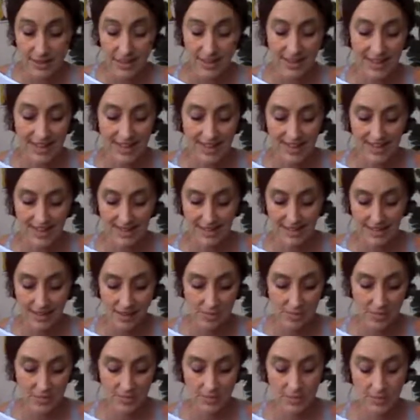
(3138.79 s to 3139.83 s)
Again,
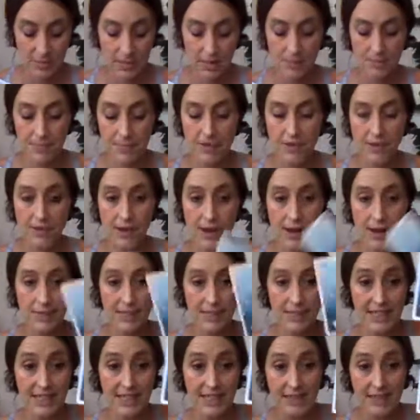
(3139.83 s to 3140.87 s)
some of you might be
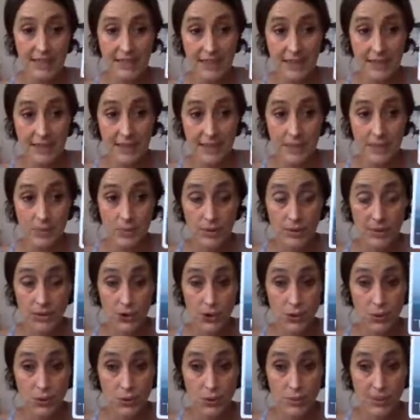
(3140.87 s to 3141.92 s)
traveling
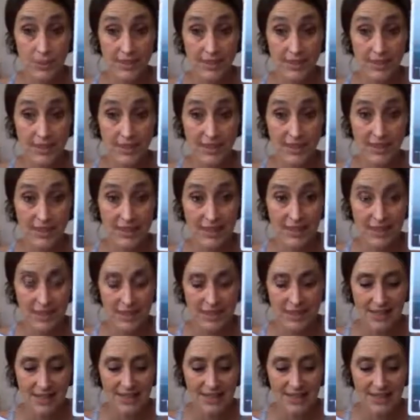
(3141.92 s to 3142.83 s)
with to the sea.